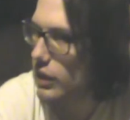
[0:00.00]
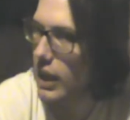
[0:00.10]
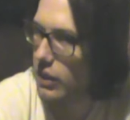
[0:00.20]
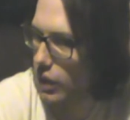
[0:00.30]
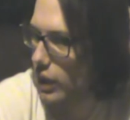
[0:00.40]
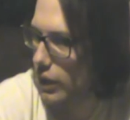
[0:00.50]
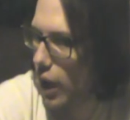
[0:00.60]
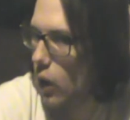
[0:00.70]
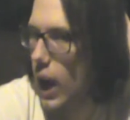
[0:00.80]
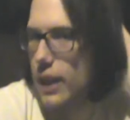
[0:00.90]
It's good,
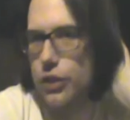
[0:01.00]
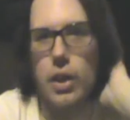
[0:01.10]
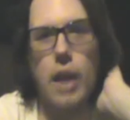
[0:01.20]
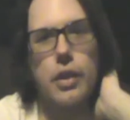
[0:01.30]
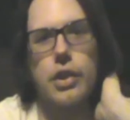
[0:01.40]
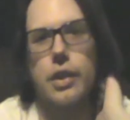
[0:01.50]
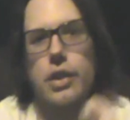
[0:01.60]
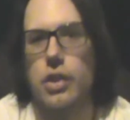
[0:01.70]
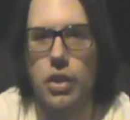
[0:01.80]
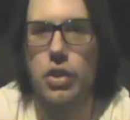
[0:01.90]
though. I still love the
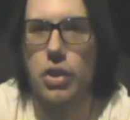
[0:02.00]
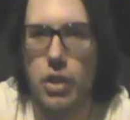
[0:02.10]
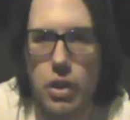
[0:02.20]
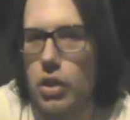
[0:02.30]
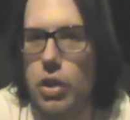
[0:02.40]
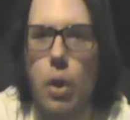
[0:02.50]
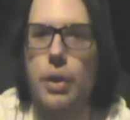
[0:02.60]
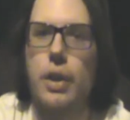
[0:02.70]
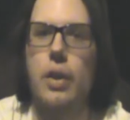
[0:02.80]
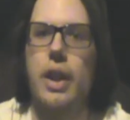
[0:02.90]
series. It's just
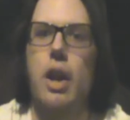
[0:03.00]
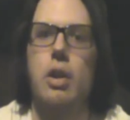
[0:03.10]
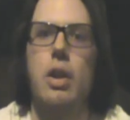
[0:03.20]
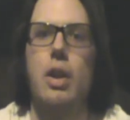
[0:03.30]
slowly going down.